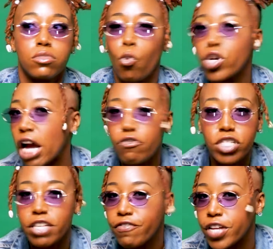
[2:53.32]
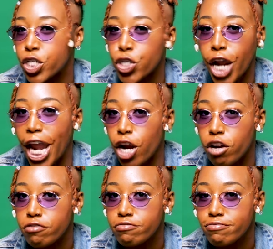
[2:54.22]
we're not really feeling your hair.
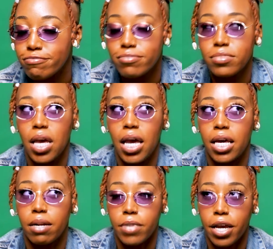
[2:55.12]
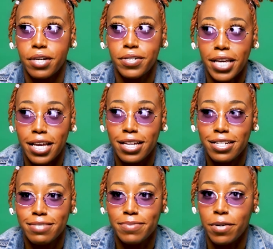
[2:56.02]
And I'm like,
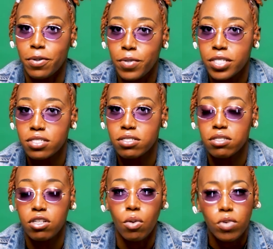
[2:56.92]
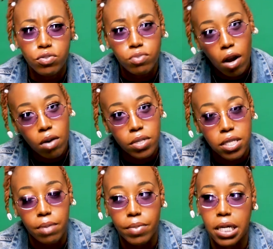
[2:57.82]
okay. I'm like, well, what's wrong with
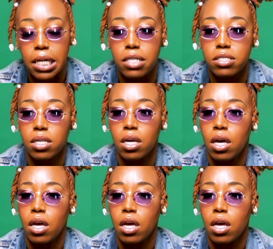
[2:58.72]
it? Because